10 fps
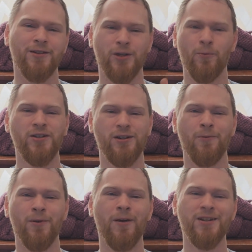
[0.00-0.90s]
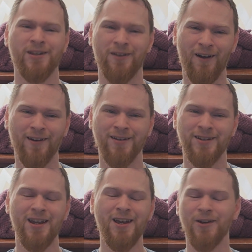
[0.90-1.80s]
So basically, when you enter the island,
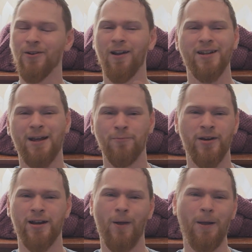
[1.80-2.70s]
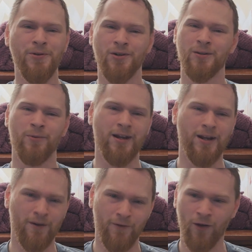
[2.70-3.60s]
you're not allowed to bring any weapons, you're not to bring any
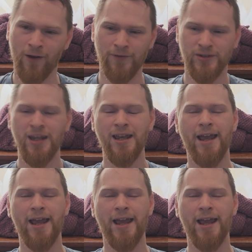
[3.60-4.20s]
kind of knives.